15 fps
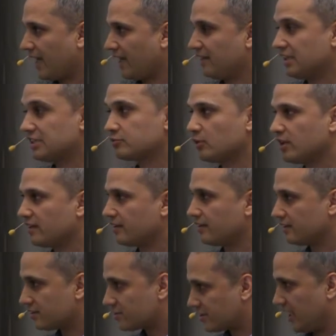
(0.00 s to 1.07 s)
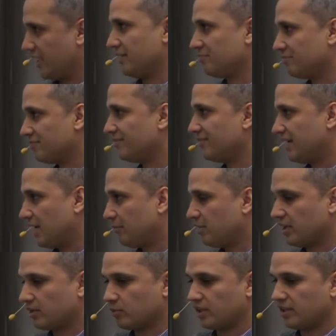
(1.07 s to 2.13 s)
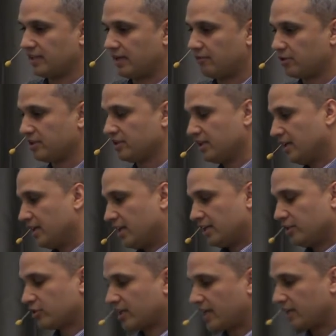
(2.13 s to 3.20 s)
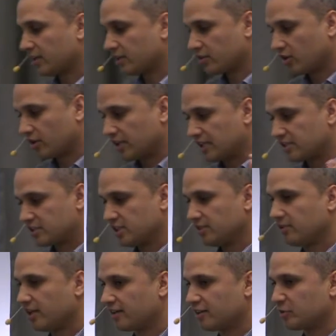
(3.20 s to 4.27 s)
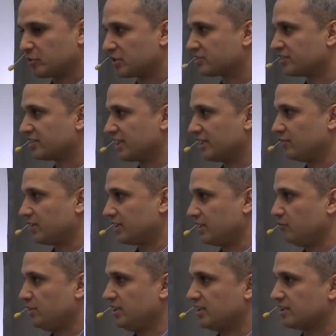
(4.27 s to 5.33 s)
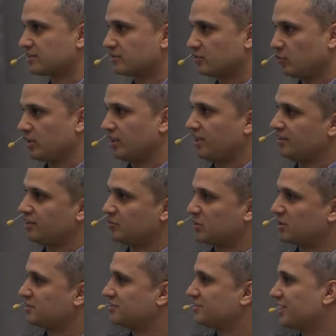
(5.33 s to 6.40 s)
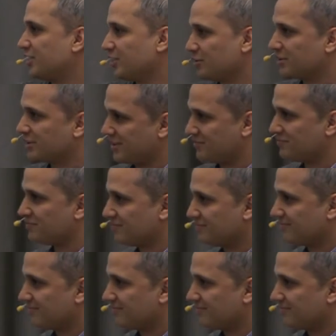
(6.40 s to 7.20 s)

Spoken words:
And this will stay. I mean, it will never, you cannot not achieve 100% convenience with 100% security.